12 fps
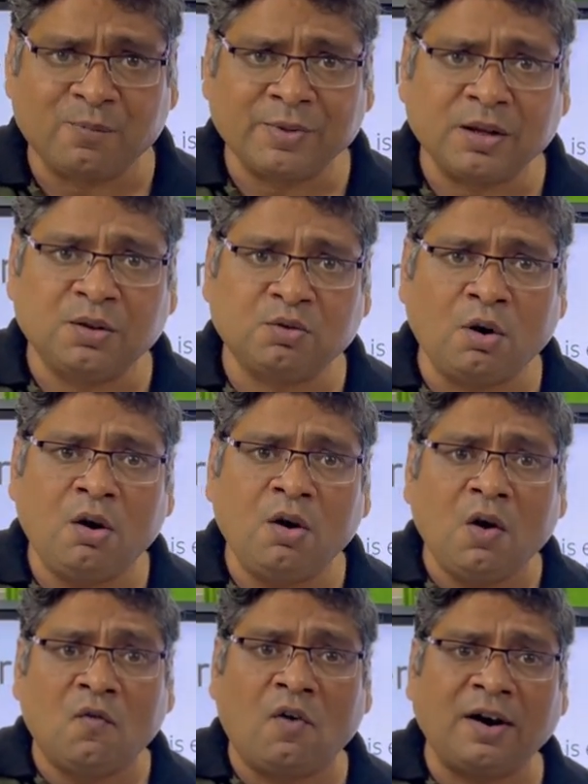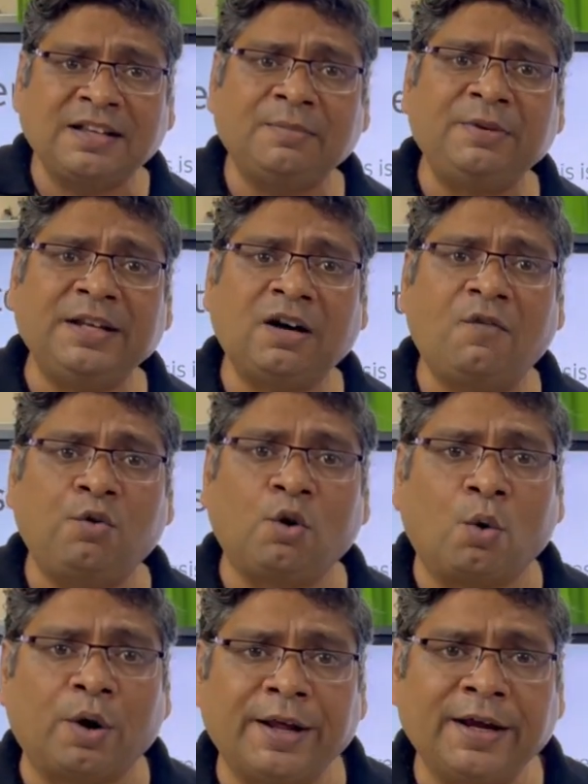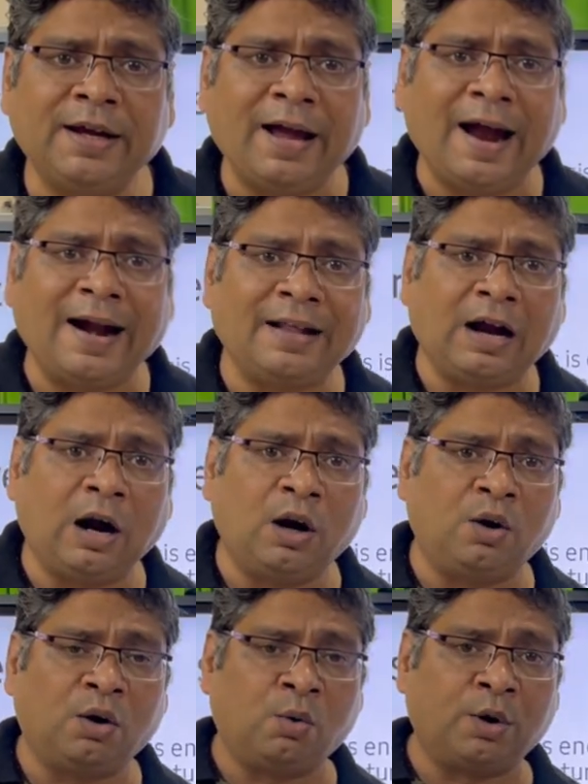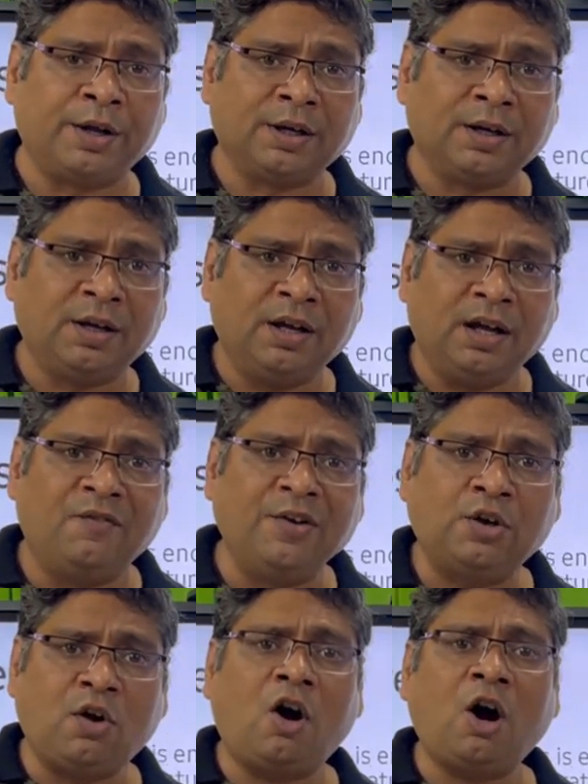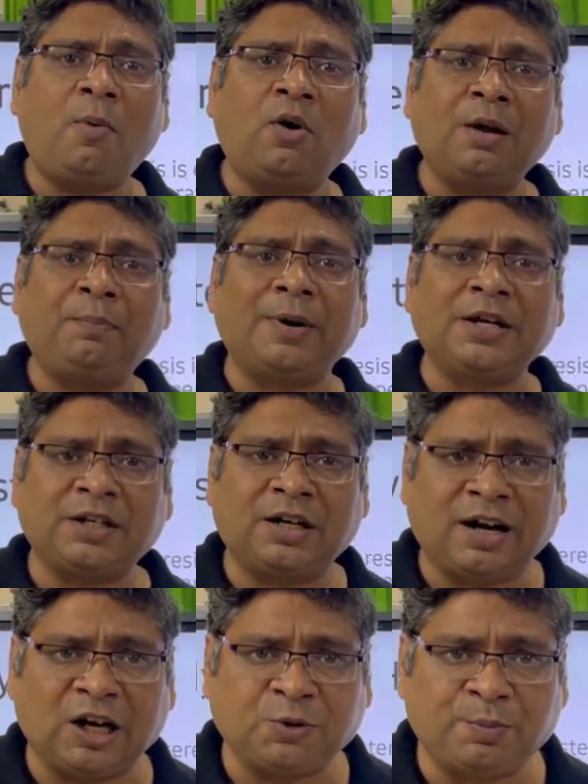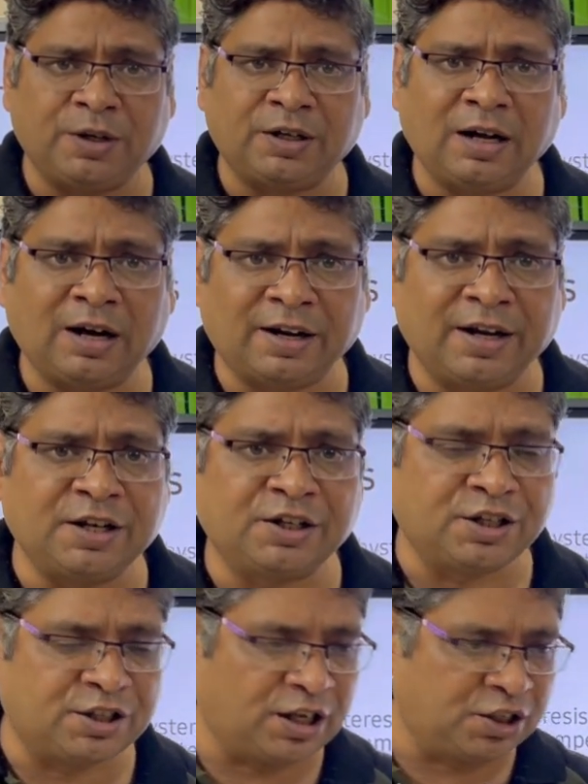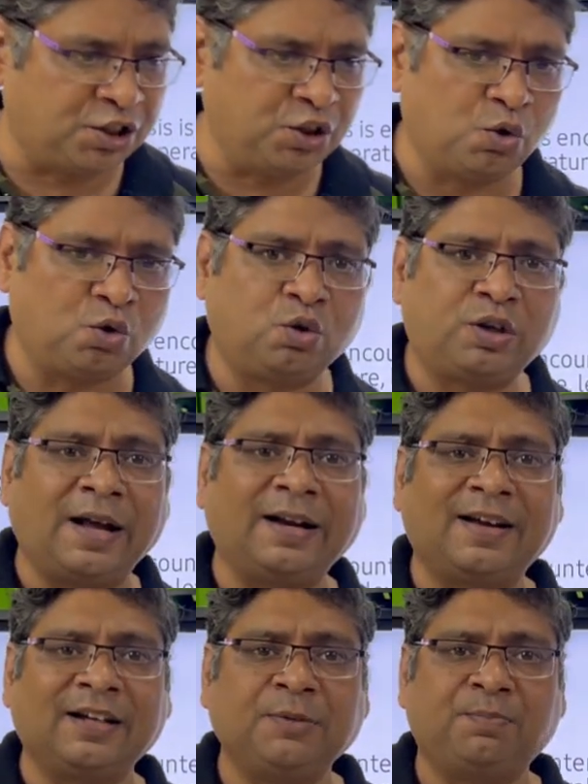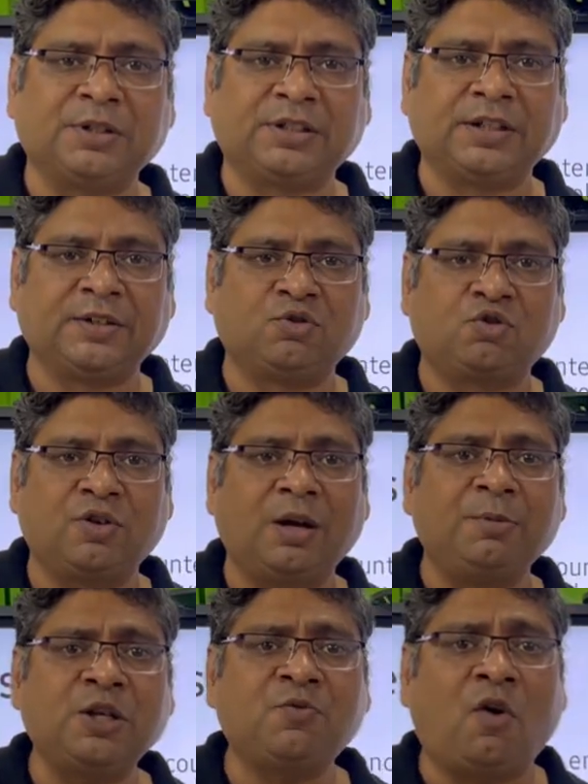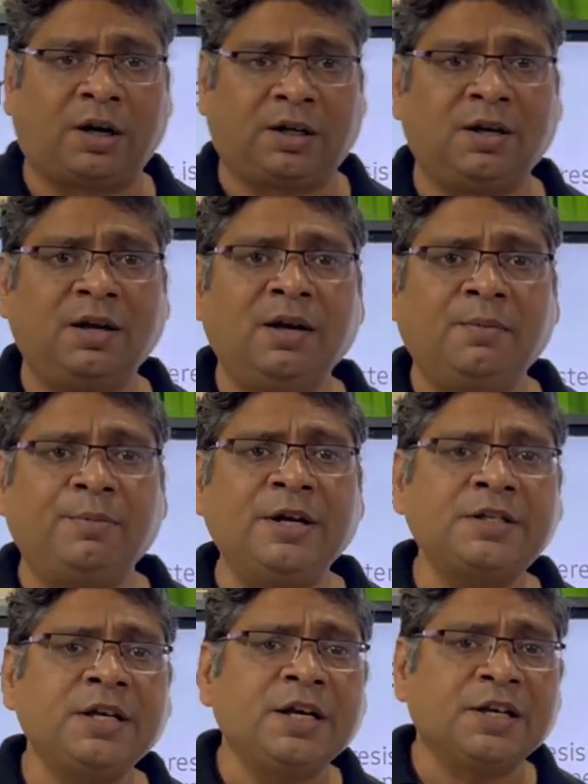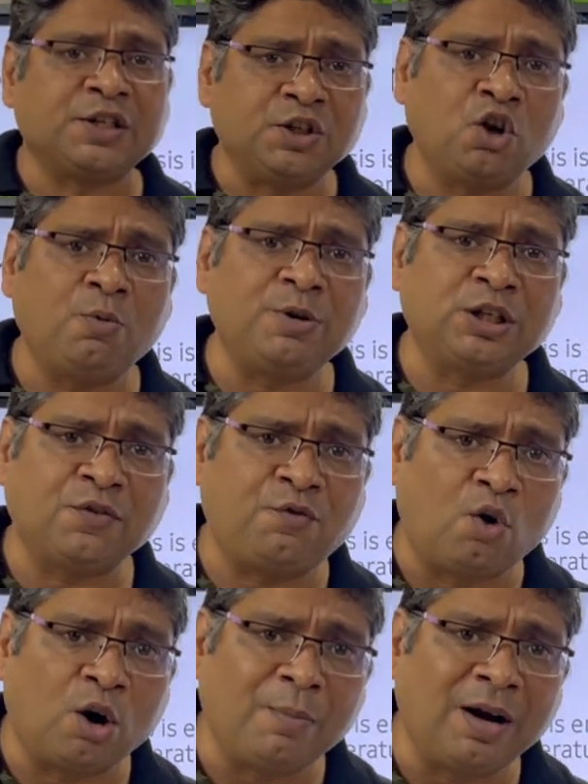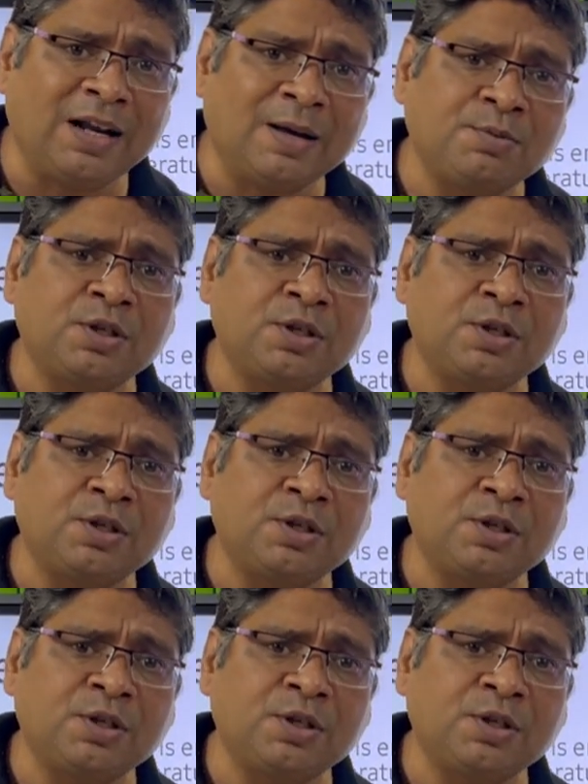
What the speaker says: So what is the meaning of loading and the unloading? If we talk about a pressure transmitter, range is the 0 to 10 kg per centimeter square, means what? Means 0 means a 4 milliamps